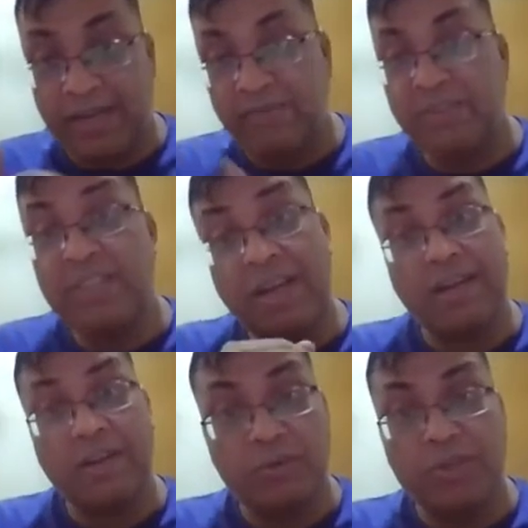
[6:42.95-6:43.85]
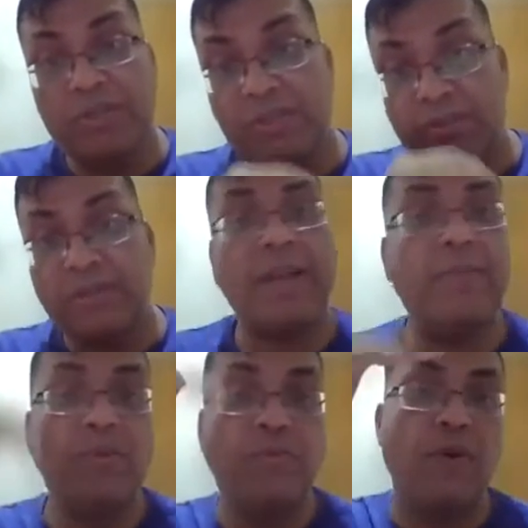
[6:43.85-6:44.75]
And then we select those decisions
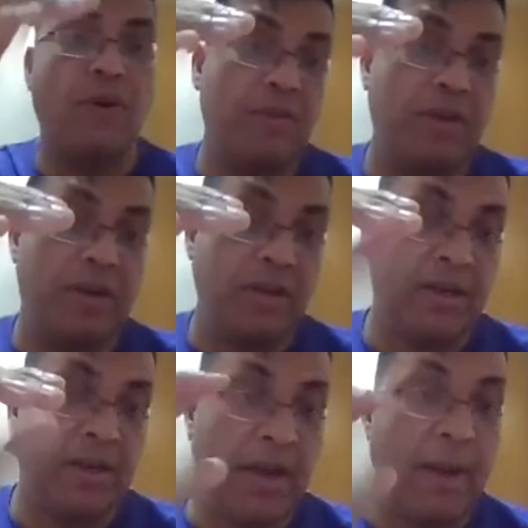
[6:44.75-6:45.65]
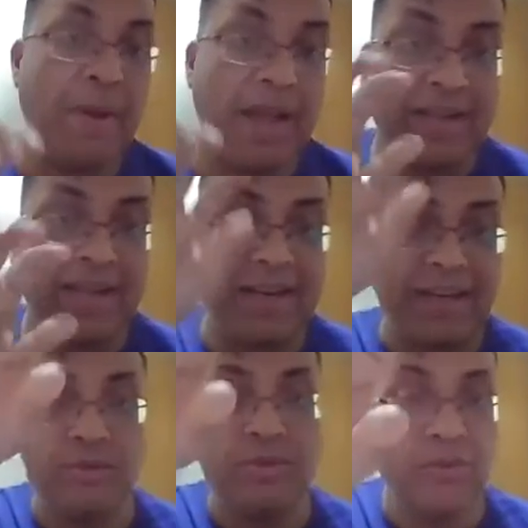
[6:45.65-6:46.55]
and move forward, apply
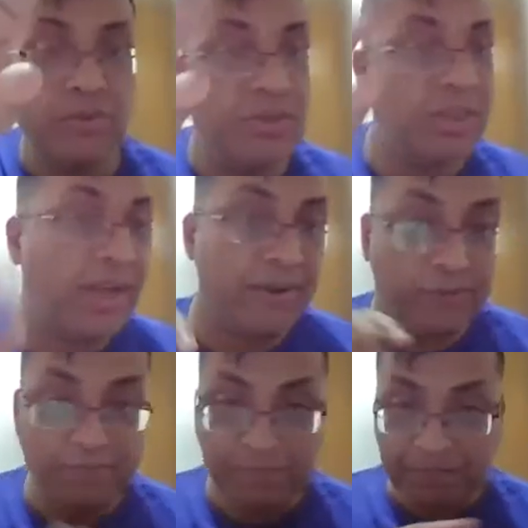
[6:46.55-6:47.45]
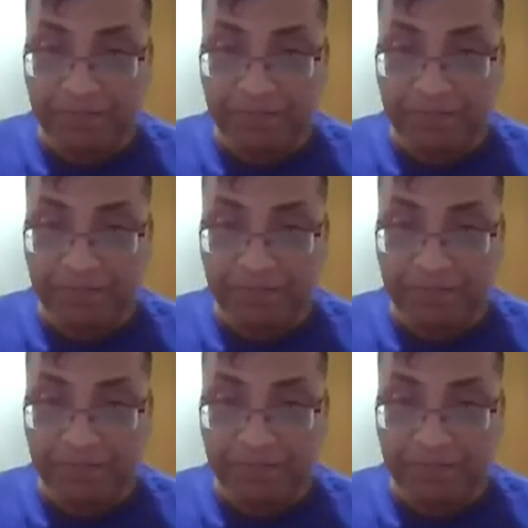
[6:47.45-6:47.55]
that into the root scenario.